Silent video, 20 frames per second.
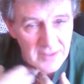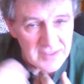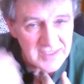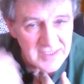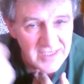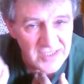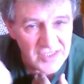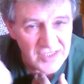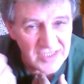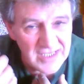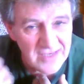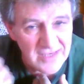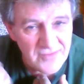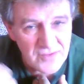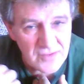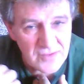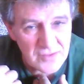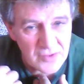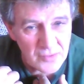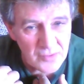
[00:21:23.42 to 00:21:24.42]
Teacher gives
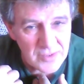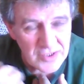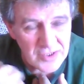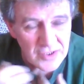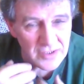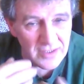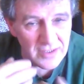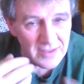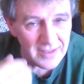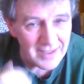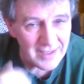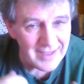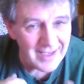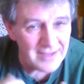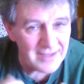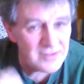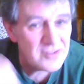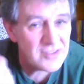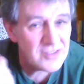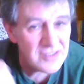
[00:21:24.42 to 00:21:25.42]
tuition and
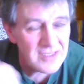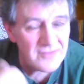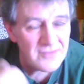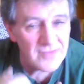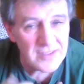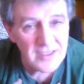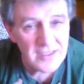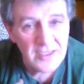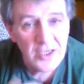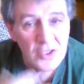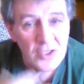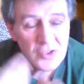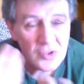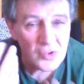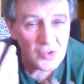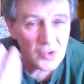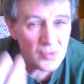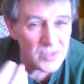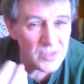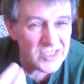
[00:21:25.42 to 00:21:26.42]
I receive it. So
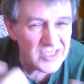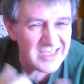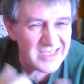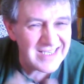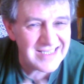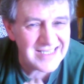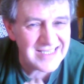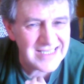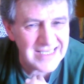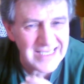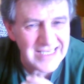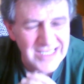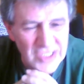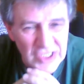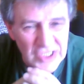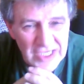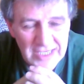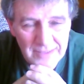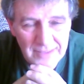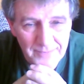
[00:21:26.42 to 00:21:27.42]
tuition is
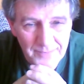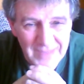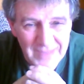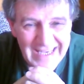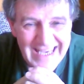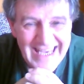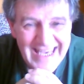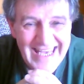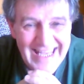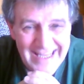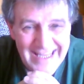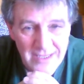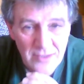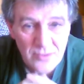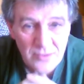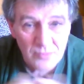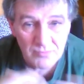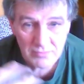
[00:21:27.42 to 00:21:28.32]
teaching. In.